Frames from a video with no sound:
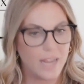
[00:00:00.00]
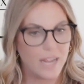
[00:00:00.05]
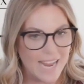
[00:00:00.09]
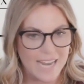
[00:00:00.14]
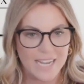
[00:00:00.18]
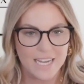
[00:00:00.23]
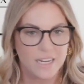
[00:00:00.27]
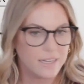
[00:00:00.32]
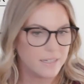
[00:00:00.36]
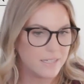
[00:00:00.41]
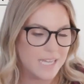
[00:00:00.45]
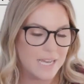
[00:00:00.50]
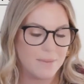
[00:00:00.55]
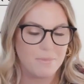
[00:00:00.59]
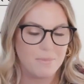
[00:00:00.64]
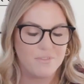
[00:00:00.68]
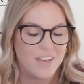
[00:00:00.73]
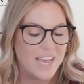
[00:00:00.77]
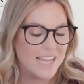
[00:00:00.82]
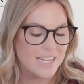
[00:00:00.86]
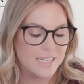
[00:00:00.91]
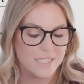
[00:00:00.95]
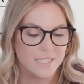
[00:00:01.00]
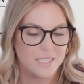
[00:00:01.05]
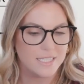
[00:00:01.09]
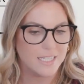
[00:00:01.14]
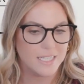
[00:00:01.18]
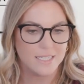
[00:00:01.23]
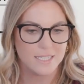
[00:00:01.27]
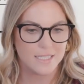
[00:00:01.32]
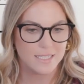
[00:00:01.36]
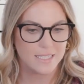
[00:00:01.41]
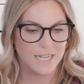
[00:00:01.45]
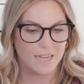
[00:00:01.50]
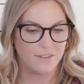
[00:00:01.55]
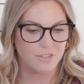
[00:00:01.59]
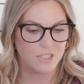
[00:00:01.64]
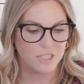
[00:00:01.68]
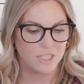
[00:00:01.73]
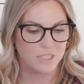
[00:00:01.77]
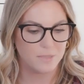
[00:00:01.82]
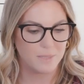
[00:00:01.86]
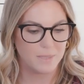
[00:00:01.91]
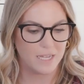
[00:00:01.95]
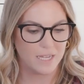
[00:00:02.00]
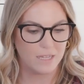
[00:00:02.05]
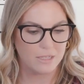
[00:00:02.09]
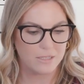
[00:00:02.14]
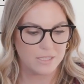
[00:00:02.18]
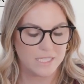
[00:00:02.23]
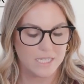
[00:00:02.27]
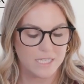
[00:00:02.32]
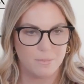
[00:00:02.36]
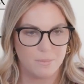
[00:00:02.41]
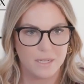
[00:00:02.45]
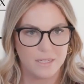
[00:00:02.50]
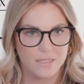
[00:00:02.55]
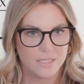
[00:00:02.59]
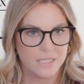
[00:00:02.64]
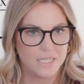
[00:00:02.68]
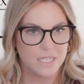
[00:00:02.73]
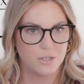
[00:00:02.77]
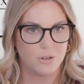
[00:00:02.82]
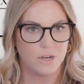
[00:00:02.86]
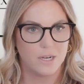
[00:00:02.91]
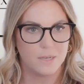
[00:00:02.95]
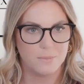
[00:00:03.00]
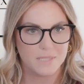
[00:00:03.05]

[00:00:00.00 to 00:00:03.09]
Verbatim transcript: any type of entity, it doesn't have to just be LLC, but C Corps,